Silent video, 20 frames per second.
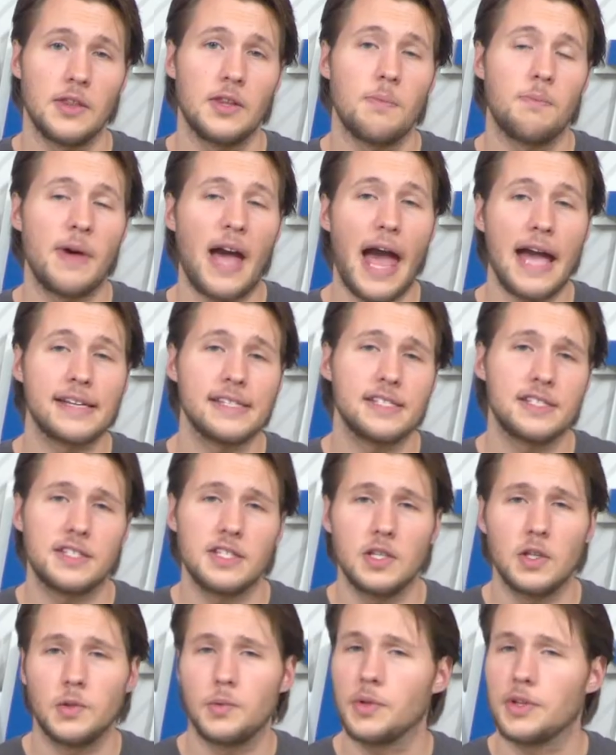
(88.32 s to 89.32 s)
The bag is
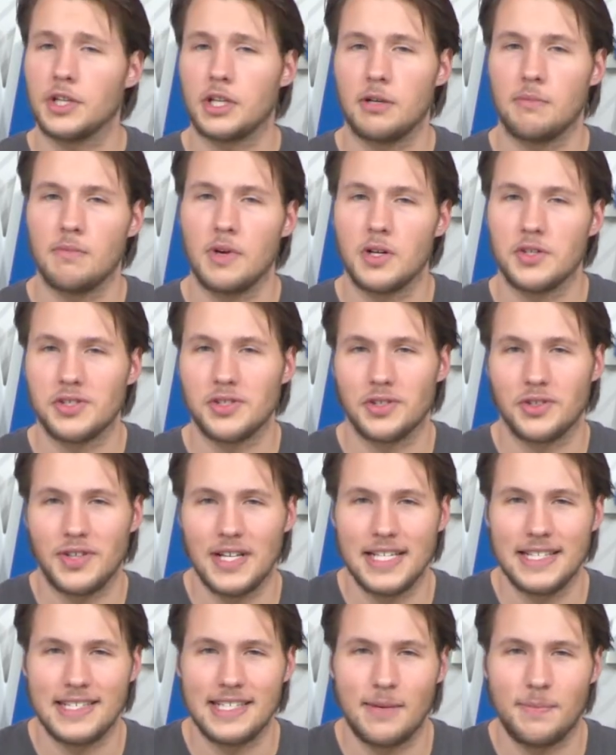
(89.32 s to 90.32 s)
sealed with a commercial
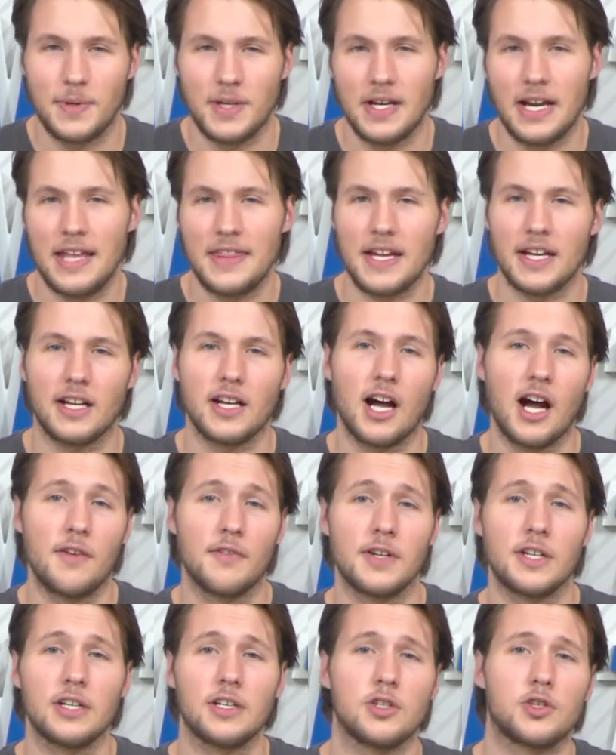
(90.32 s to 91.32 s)
grade zipper and then
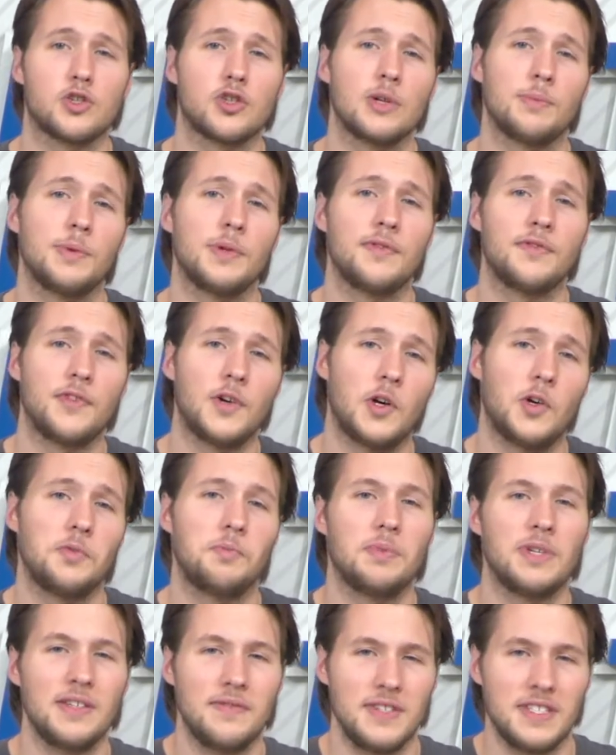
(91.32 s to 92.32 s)
covered in a triple
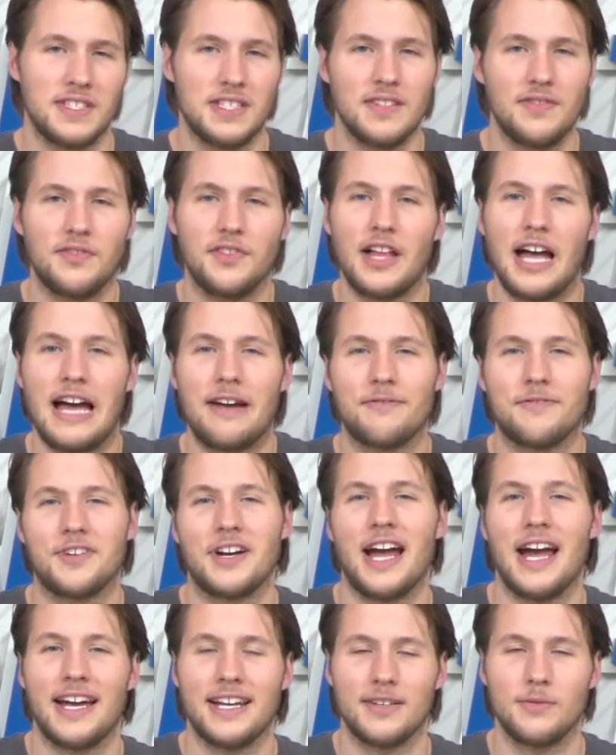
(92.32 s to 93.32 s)
fold PVC flap
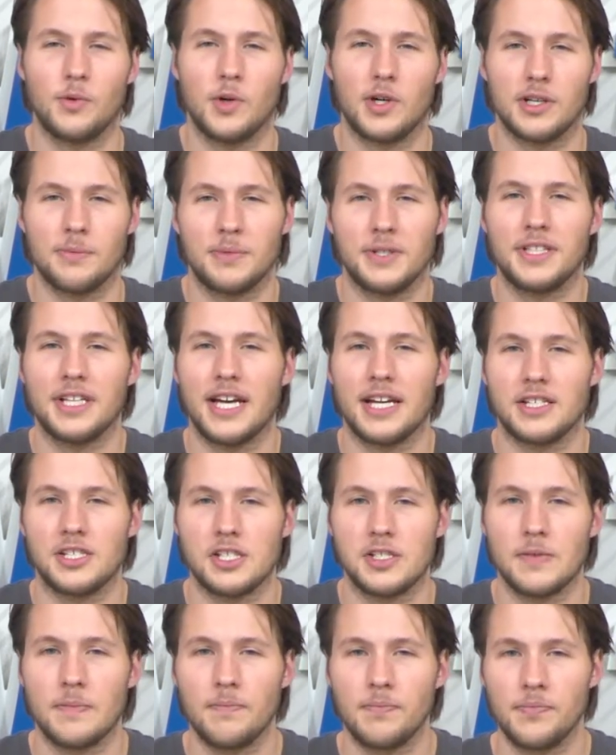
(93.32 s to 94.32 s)
for added water protection.